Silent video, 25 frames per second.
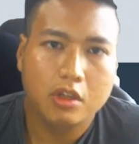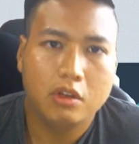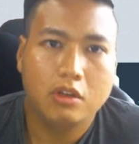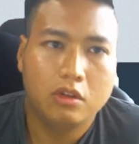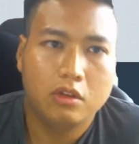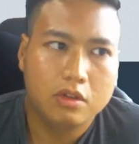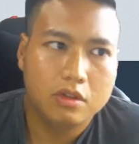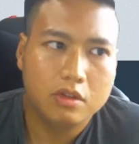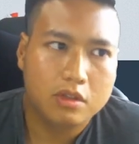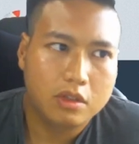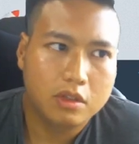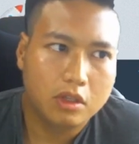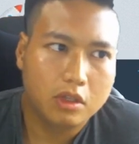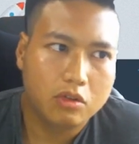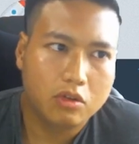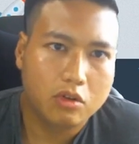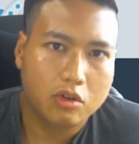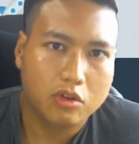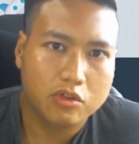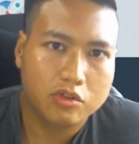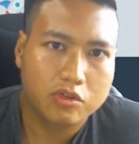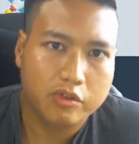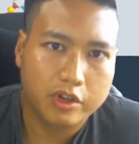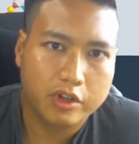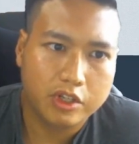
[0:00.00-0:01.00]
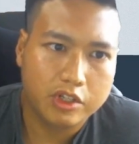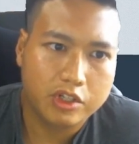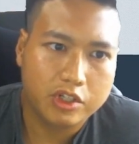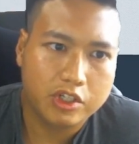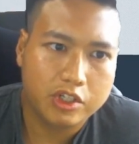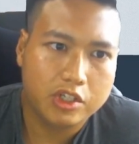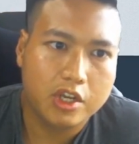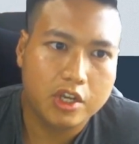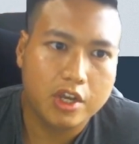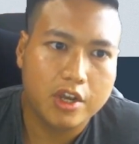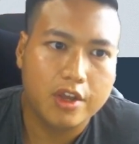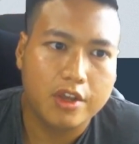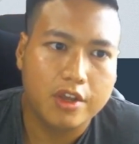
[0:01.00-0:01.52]
stick to your strategy,
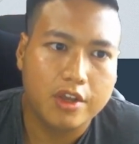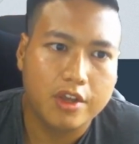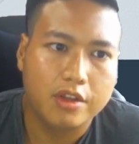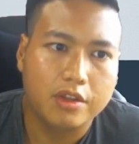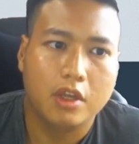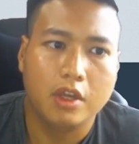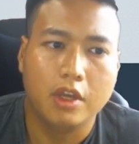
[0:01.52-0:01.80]
and